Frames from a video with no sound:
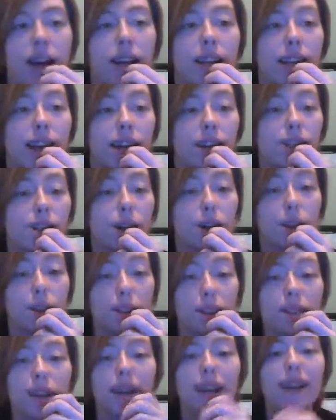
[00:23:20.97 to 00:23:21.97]
Yeah, don't
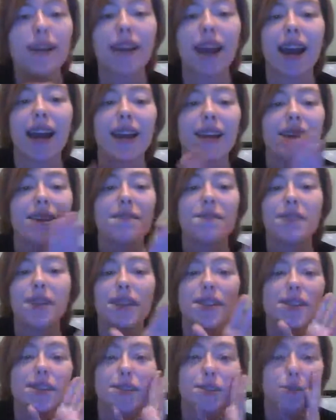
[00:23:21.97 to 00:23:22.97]
think any of
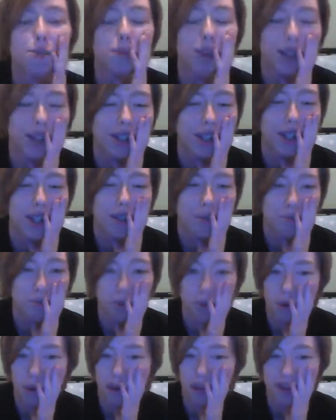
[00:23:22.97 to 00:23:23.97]
this is really
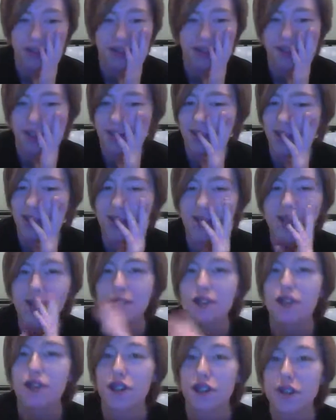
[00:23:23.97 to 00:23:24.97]
important. This
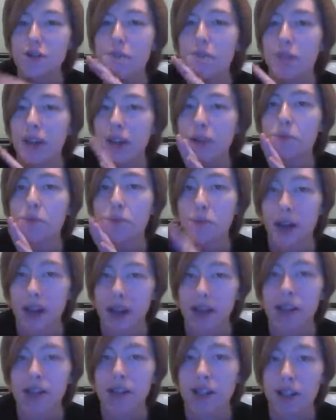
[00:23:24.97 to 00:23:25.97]
is just me
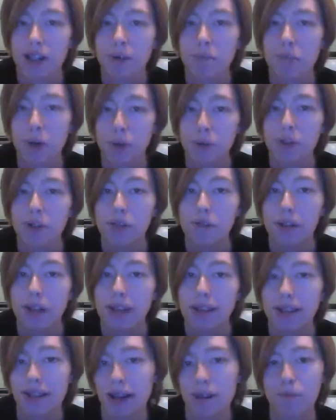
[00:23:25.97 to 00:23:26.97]
ranting, mostly
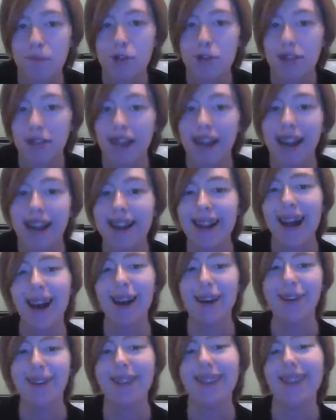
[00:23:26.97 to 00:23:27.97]
because I'm just like,
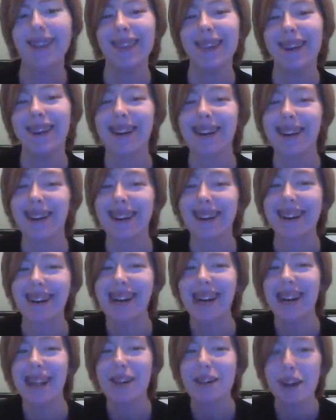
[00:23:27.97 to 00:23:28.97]
oh, look,
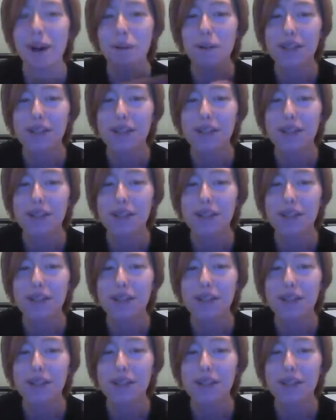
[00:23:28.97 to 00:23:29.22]
no